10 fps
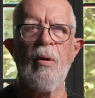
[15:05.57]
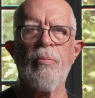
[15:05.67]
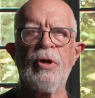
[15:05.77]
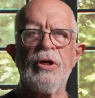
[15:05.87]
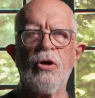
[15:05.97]

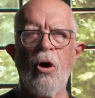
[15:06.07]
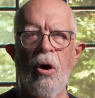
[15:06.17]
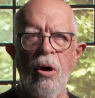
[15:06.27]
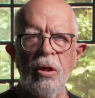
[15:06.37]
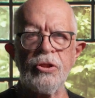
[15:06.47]
but it
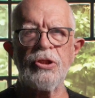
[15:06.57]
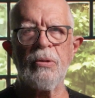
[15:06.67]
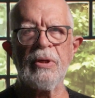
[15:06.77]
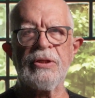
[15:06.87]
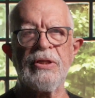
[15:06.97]

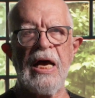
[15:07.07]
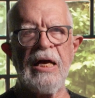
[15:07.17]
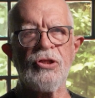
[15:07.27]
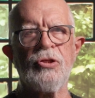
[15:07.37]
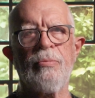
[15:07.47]
also
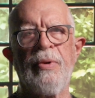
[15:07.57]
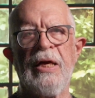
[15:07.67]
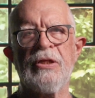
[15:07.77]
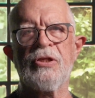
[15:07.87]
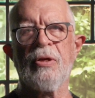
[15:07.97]

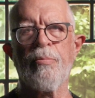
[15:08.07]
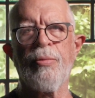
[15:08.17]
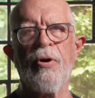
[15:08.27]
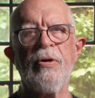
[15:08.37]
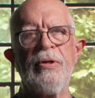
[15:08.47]
exacerbates the
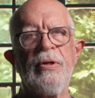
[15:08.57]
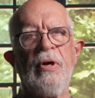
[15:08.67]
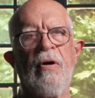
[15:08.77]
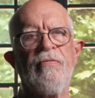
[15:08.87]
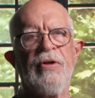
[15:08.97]
burden
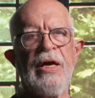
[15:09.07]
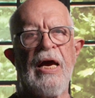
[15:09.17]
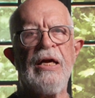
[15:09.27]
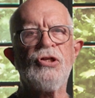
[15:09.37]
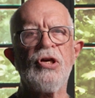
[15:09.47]
of the
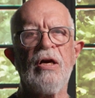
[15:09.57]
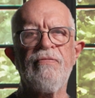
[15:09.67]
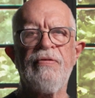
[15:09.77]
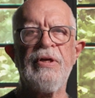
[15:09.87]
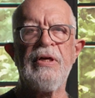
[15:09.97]

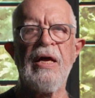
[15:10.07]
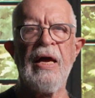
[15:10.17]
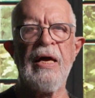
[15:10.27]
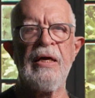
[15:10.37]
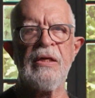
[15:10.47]

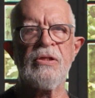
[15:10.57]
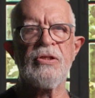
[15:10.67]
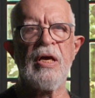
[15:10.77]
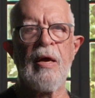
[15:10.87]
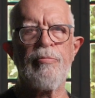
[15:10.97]

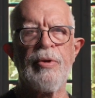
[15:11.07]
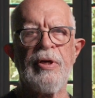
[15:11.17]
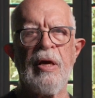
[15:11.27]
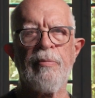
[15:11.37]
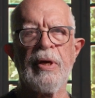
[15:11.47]
HIV/AIDS
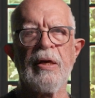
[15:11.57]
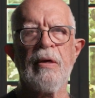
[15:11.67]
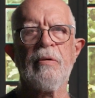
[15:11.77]
epidemic.